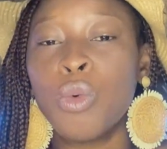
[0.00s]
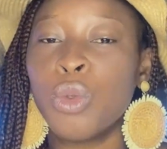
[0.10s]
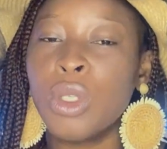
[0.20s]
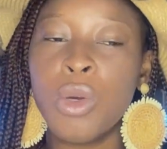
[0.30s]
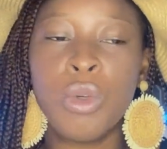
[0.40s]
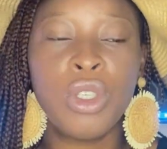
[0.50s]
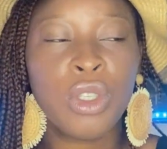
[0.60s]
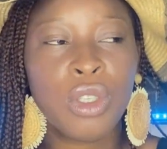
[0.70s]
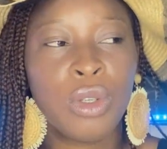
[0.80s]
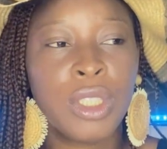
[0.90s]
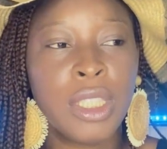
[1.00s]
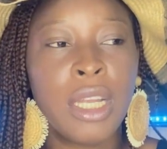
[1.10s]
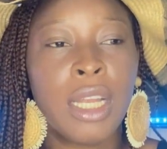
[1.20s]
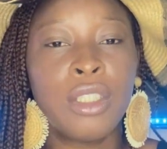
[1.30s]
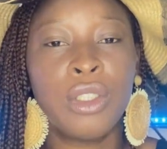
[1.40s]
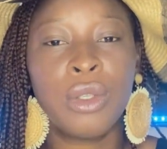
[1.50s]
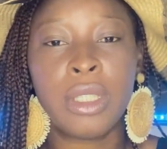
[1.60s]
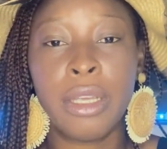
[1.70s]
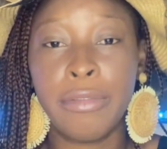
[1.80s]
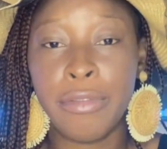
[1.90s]
Today we just consider
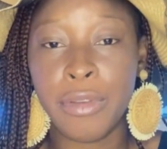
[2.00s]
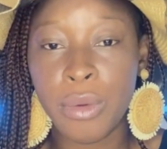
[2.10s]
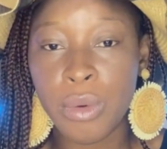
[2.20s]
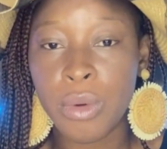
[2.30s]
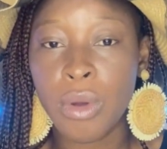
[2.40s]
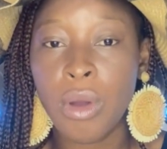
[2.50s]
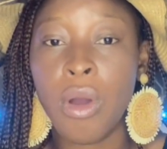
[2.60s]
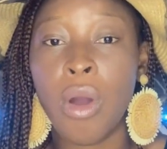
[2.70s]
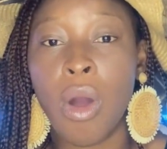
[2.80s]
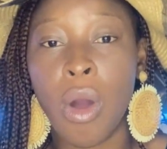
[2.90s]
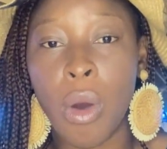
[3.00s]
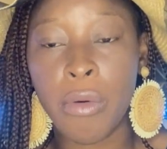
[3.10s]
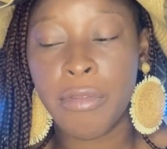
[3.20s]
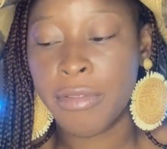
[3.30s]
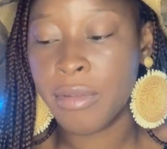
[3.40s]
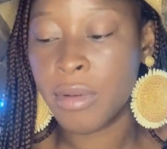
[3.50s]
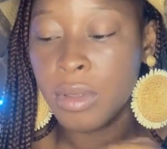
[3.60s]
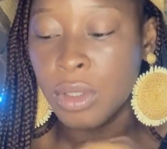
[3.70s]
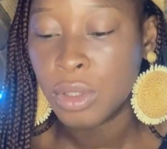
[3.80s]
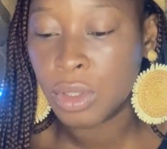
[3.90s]
just a few of
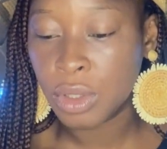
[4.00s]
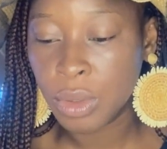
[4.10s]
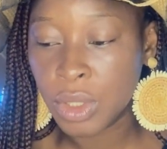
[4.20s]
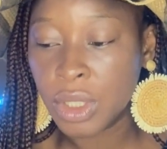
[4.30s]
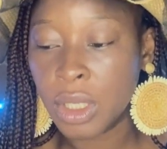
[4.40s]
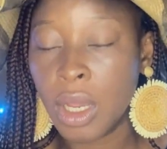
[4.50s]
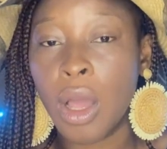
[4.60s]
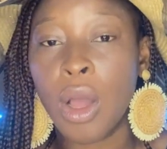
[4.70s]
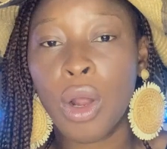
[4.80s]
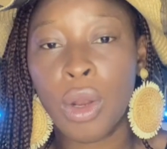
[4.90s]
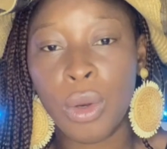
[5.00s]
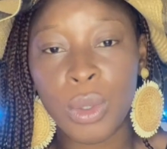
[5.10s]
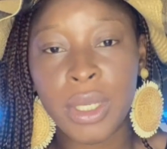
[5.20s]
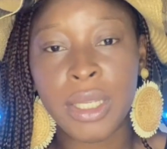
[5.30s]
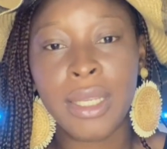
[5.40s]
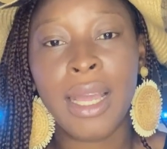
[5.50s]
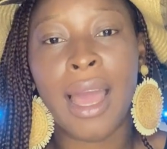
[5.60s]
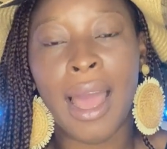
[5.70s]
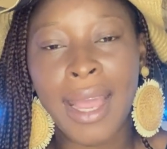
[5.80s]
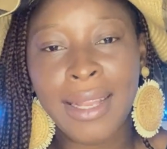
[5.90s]
such clothing
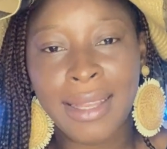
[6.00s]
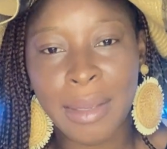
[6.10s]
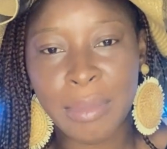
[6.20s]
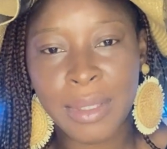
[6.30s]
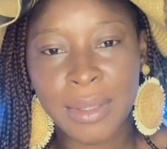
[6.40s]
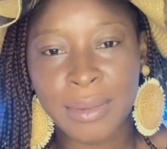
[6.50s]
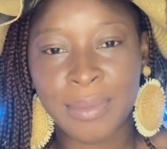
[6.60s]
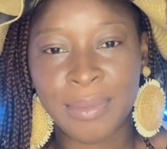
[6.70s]
items.